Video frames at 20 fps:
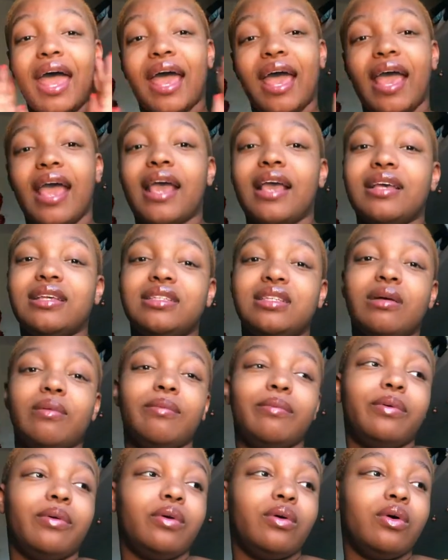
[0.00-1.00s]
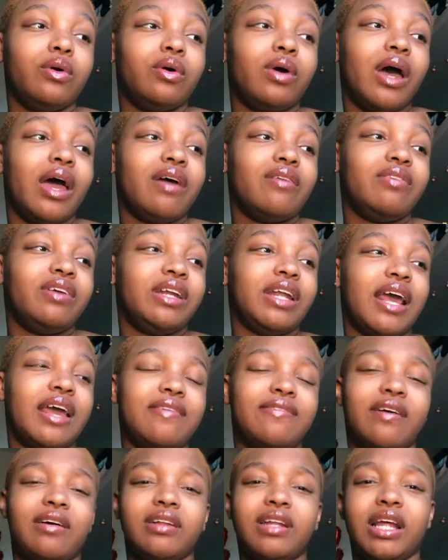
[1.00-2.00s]
a simple everyday
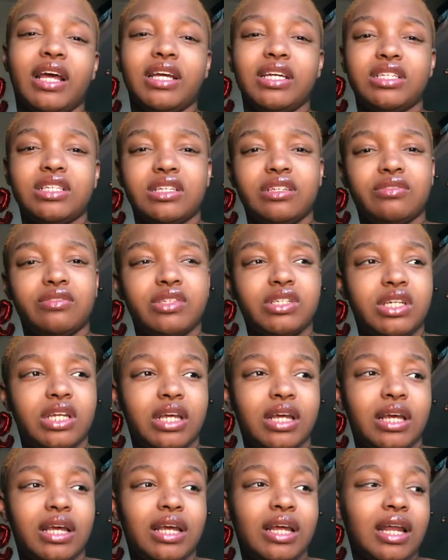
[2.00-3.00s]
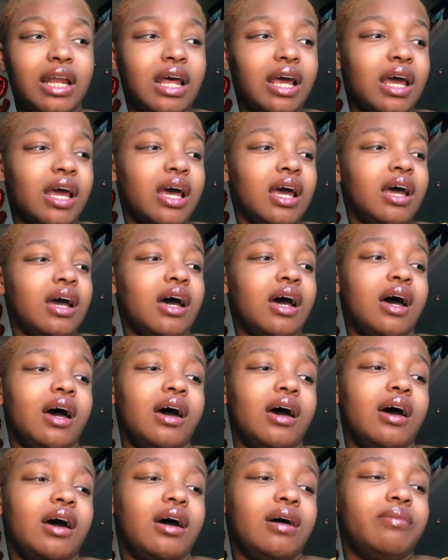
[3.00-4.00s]
foundation routine.
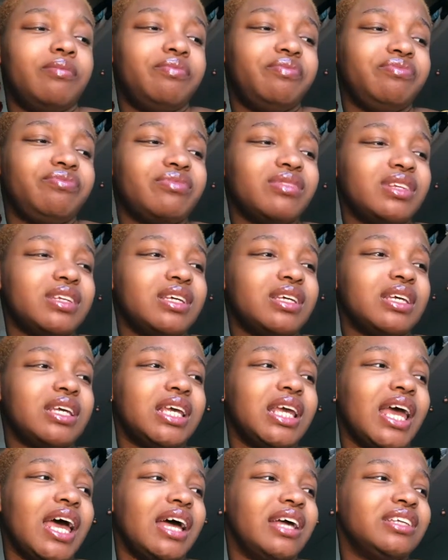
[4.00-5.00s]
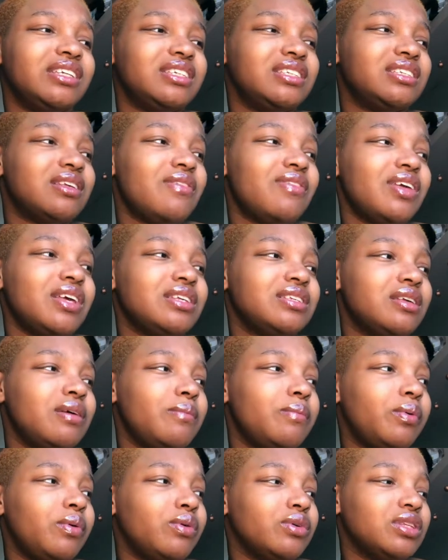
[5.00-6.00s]
Yeah, just something
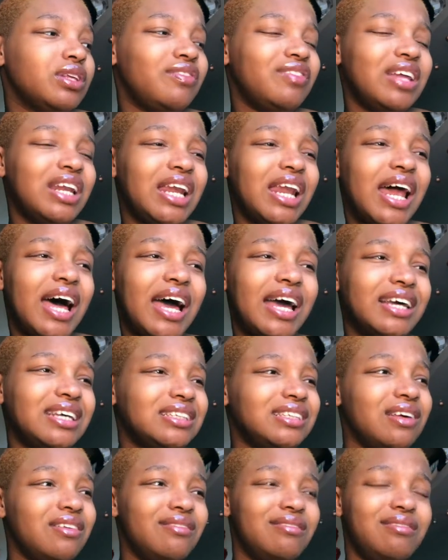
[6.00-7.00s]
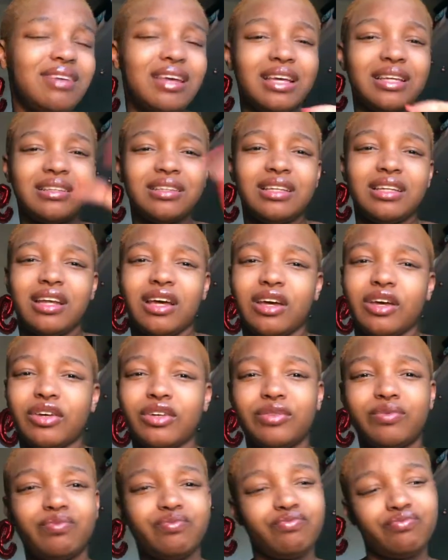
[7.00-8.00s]
simple, something light, something, you
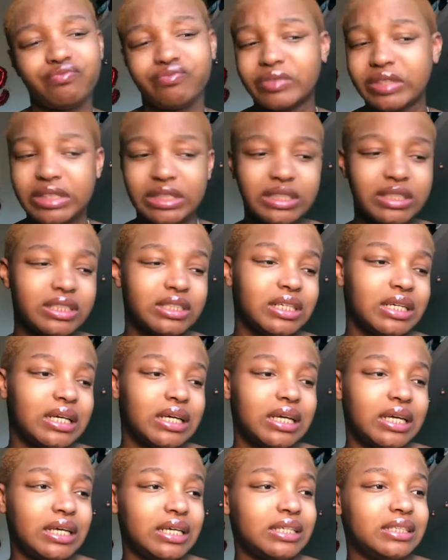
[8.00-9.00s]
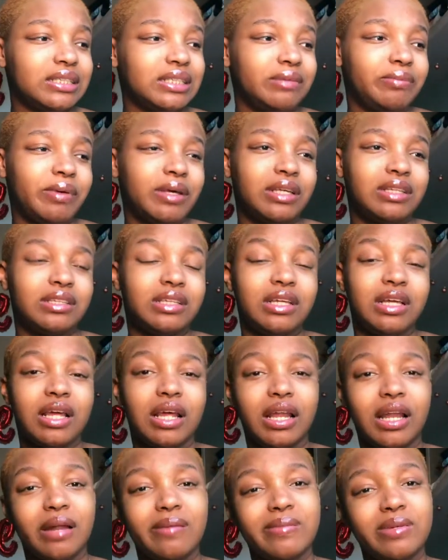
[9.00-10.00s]
know, easy
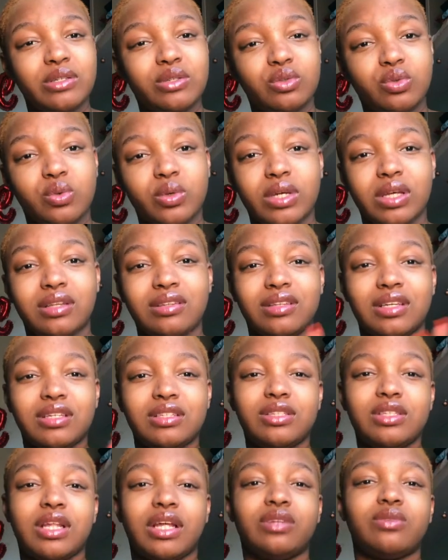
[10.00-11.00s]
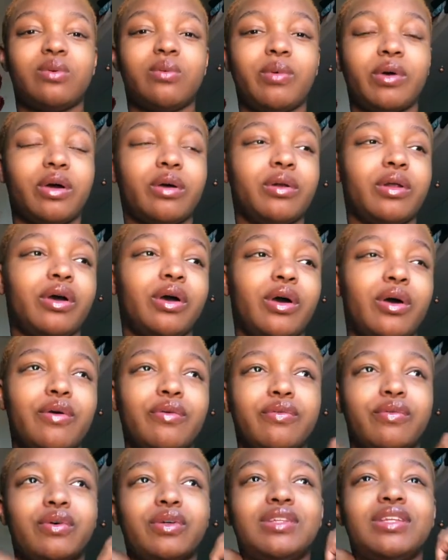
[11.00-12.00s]
peasy, lemon squeezy. So that's what we're gonna go
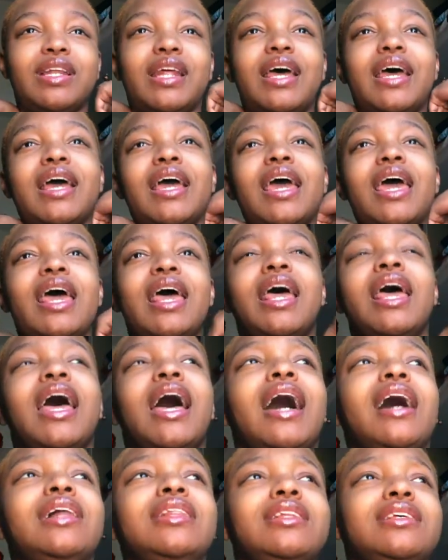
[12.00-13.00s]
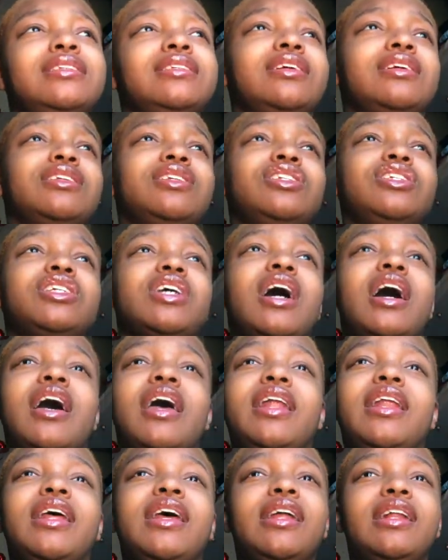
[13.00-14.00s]
for today. And the sun's
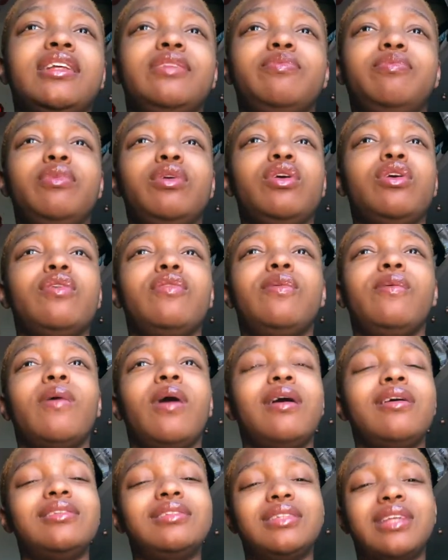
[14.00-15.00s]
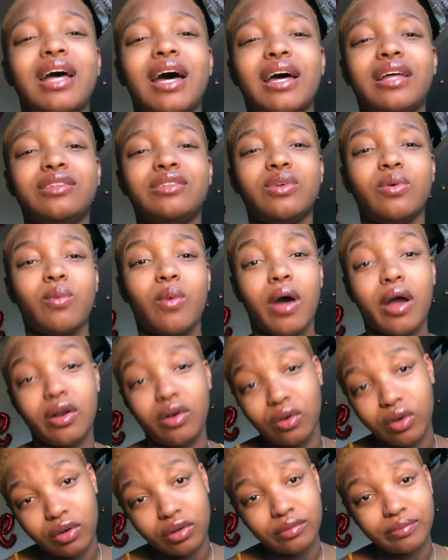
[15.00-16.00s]
shining, it's beautiful outside, so why
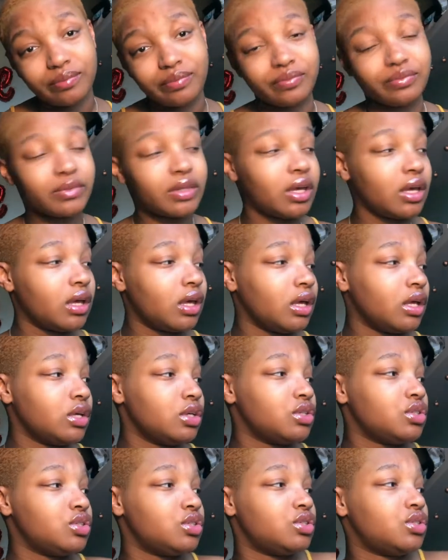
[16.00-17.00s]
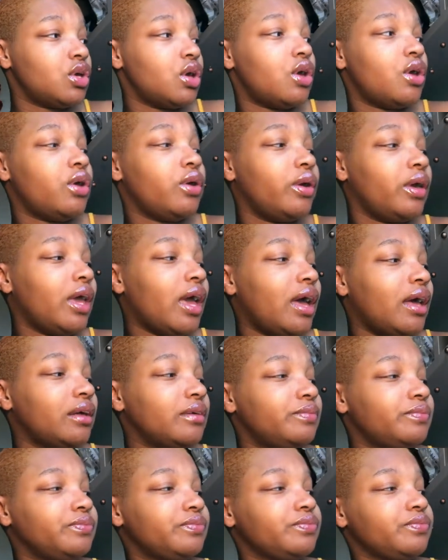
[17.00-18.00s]
not? So yeah,
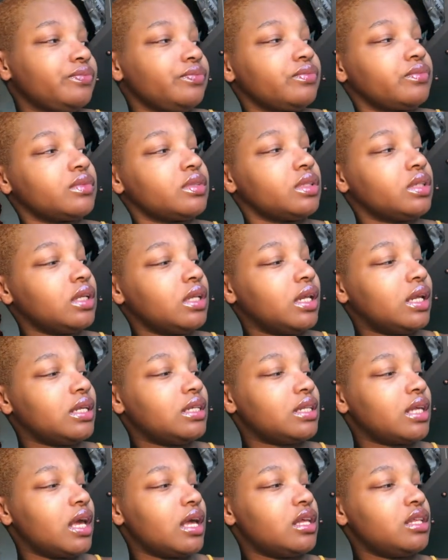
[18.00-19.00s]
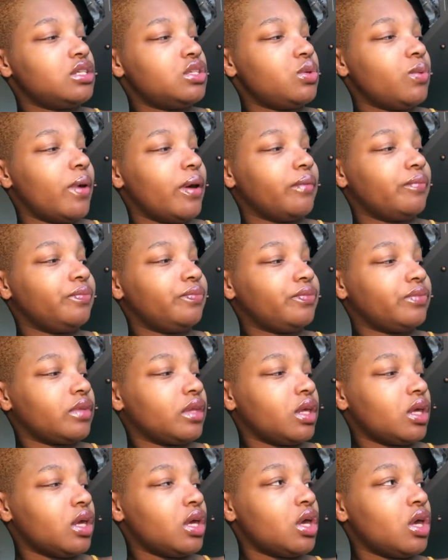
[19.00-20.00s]
let's get into it.
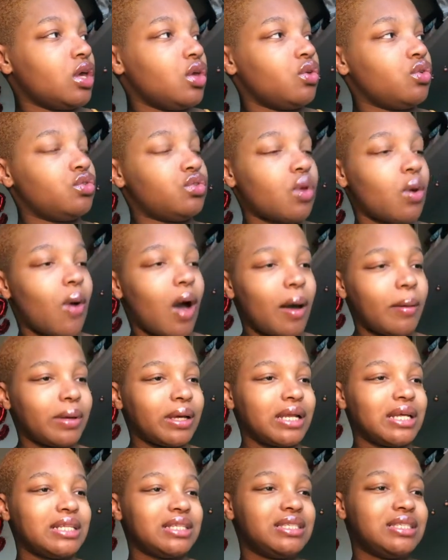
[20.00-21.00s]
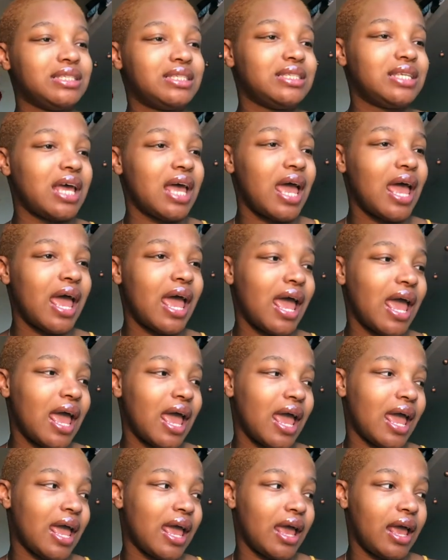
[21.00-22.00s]
So I'm gonna
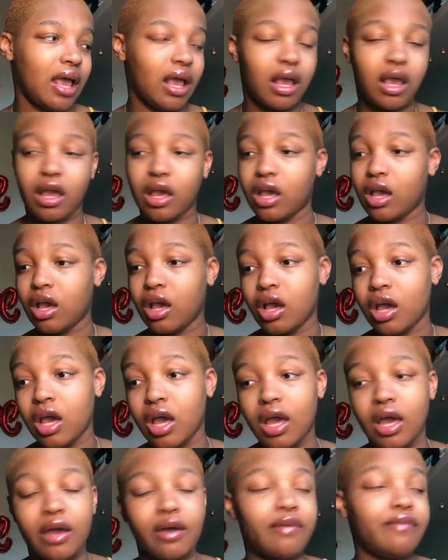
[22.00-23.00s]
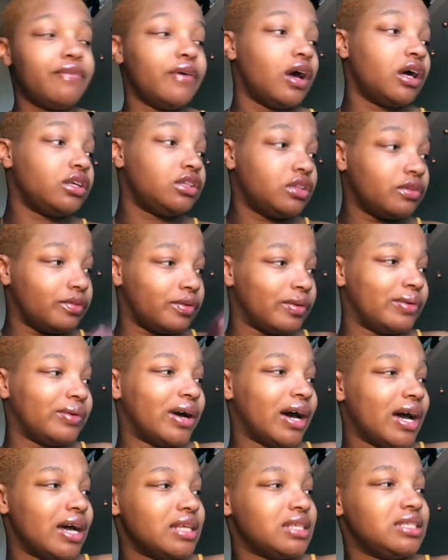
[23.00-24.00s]
take, First of
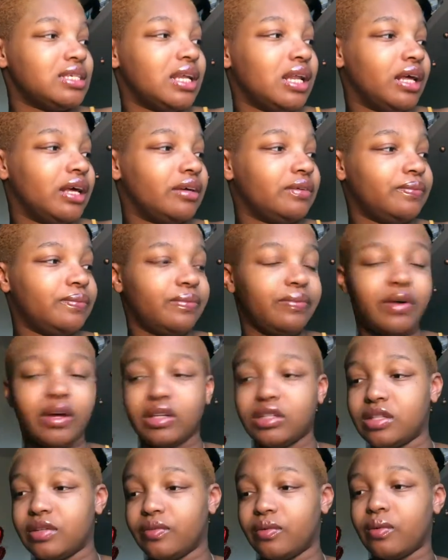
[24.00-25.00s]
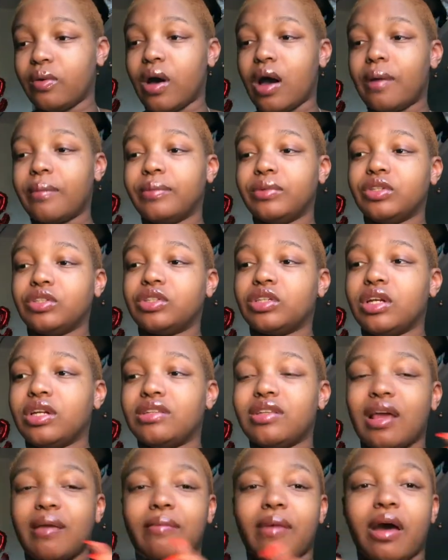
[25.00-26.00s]
all, I'm just going
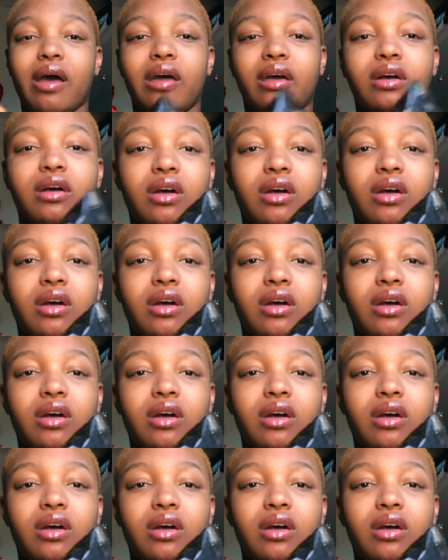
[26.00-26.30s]
to take my